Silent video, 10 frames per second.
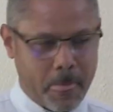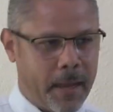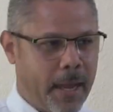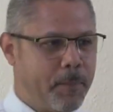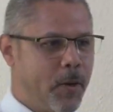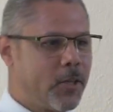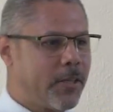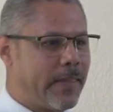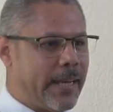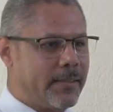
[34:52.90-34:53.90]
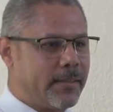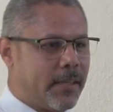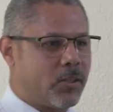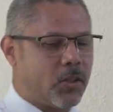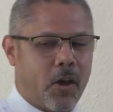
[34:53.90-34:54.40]
A person that
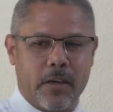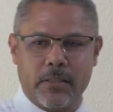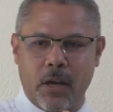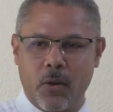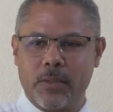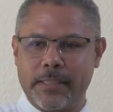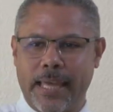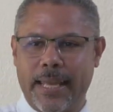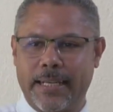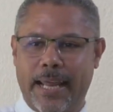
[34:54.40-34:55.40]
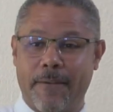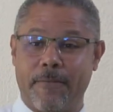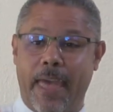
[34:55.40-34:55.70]
insists on his own standard have